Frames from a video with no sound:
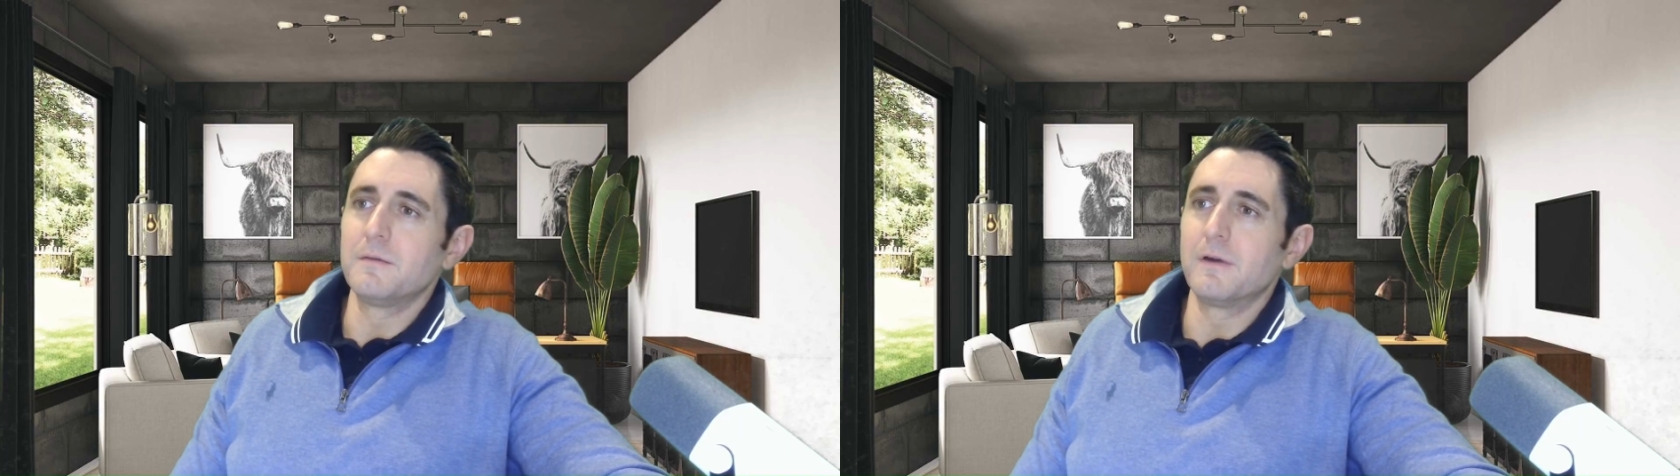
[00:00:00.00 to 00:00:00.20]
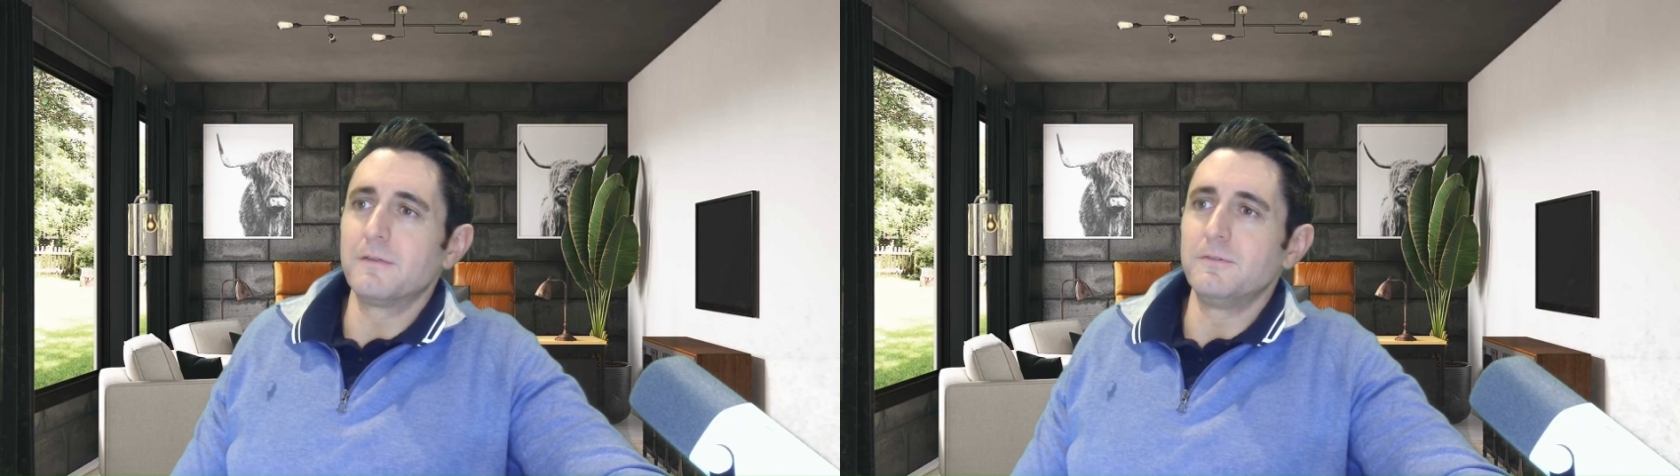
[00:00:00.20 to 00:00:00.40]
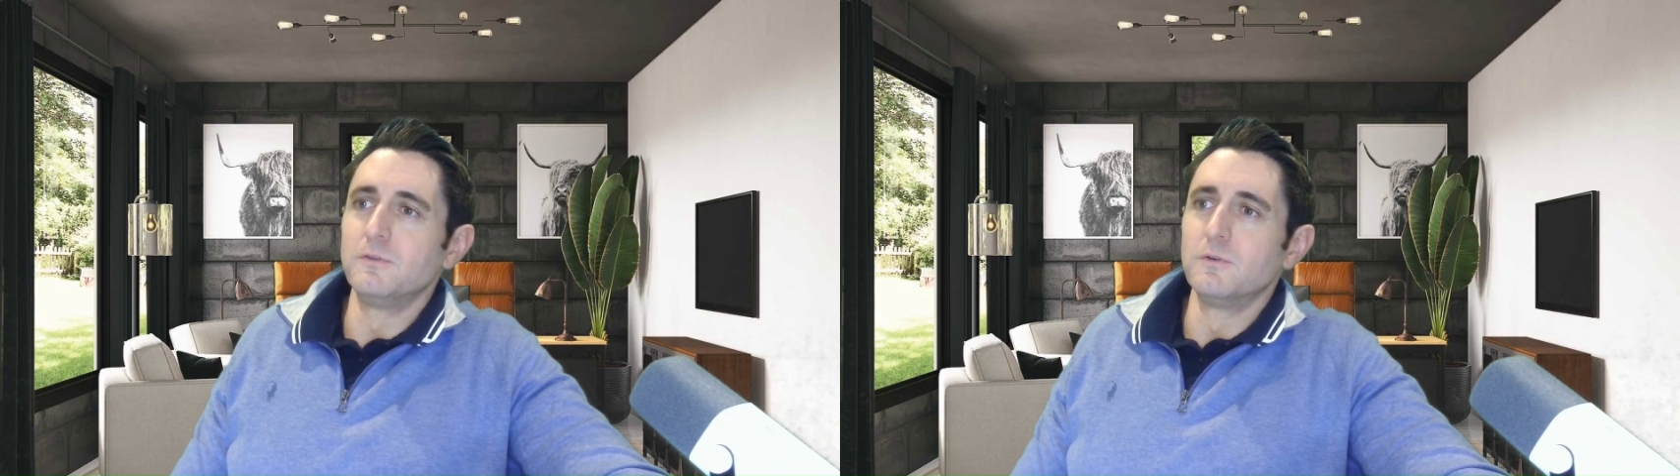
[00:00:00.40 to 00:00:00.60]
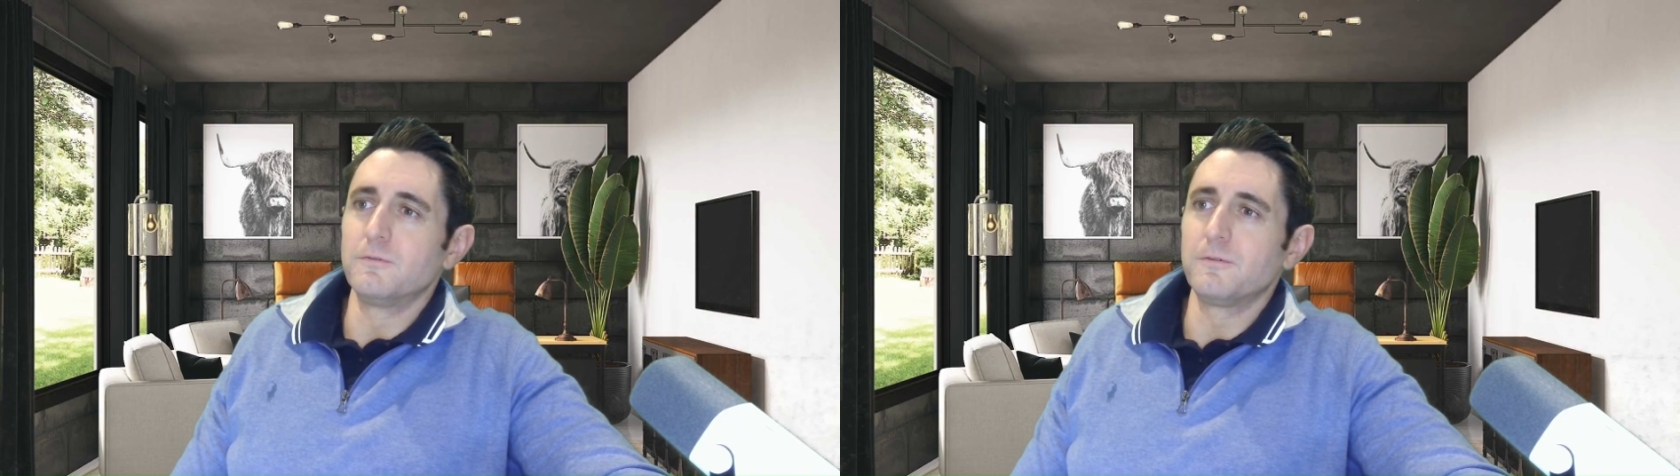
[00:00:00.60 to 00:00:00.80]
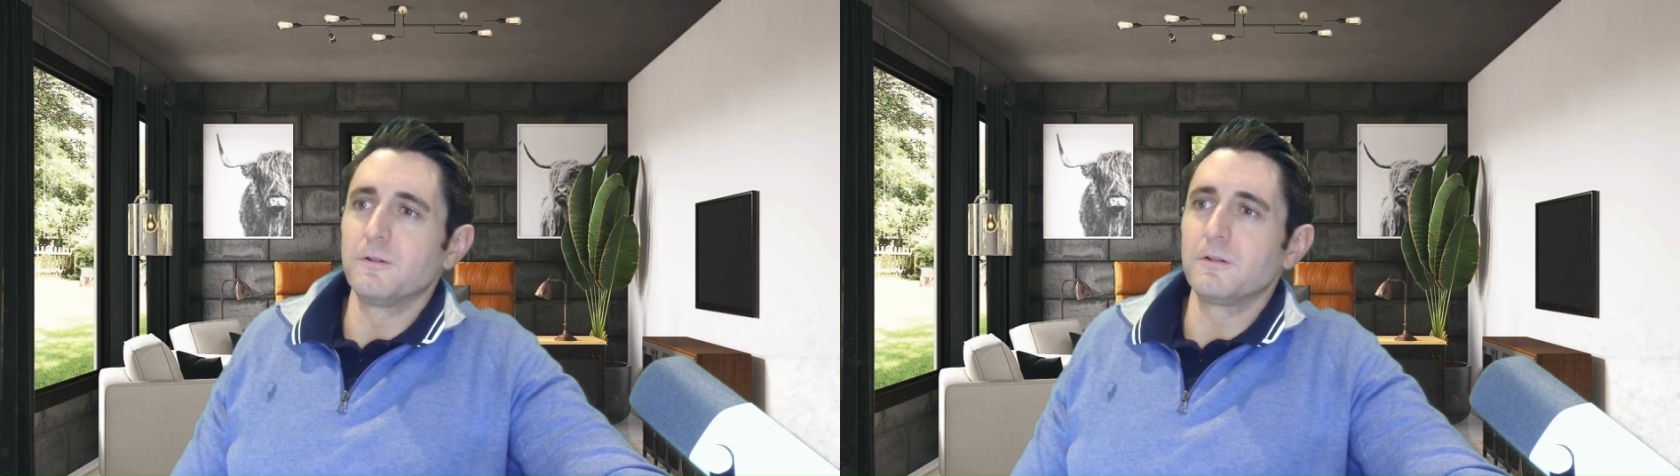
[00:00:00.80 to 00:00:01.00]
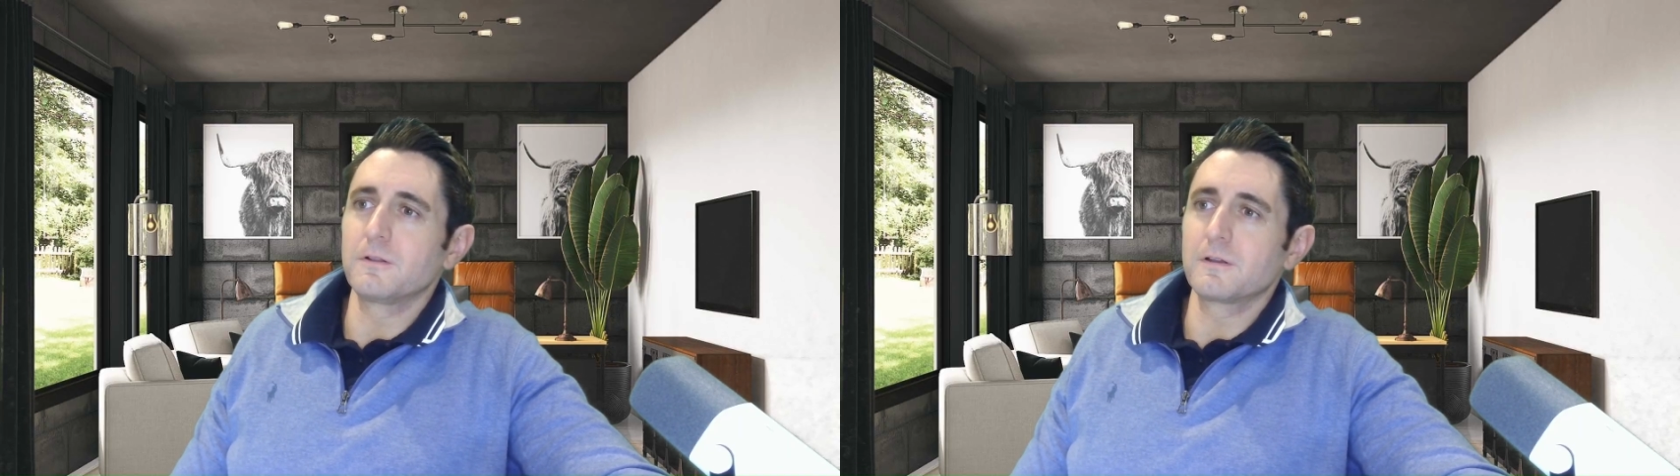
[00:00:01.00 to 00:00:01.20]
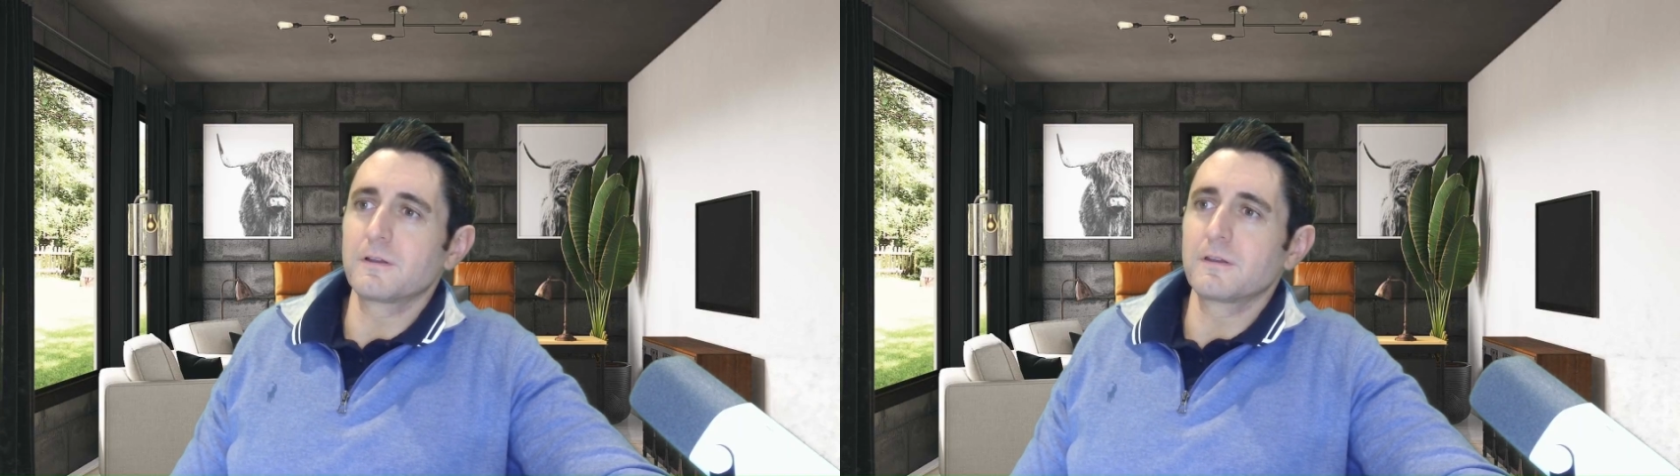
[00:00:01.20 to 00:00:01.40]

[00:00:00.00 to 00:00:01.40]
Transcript: But if you do a full,